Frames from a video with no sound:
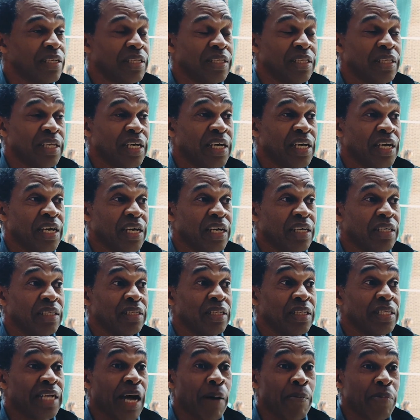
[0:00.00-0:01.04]
the
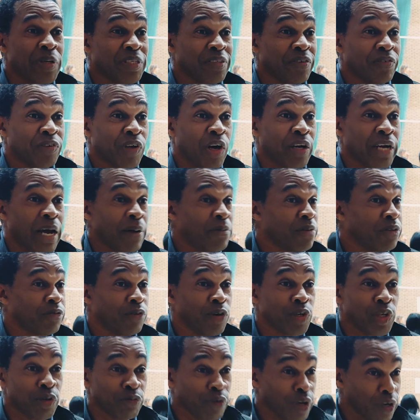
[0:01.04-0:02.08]
numbers have gone up
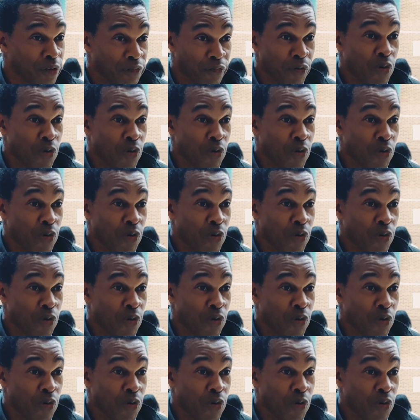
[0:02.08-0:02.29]
through the roof,